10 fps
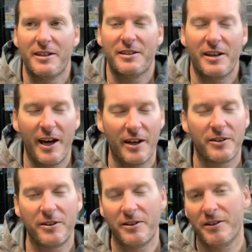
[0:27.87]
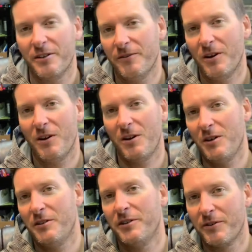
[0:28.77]
tackle of
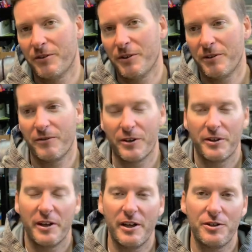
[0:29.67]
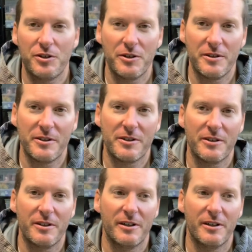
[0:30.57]
all different variations,